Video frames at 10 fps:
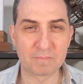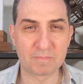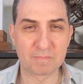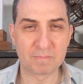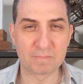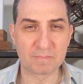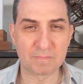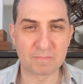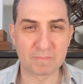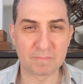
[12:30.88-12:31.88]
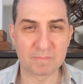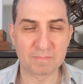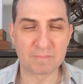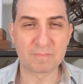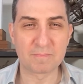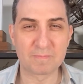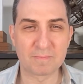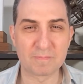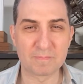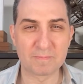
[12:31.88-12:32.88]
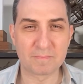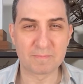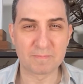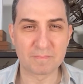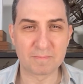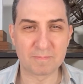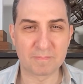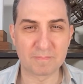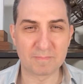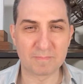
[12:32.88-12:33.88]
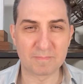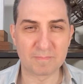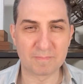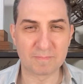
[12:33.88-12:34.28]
(silent)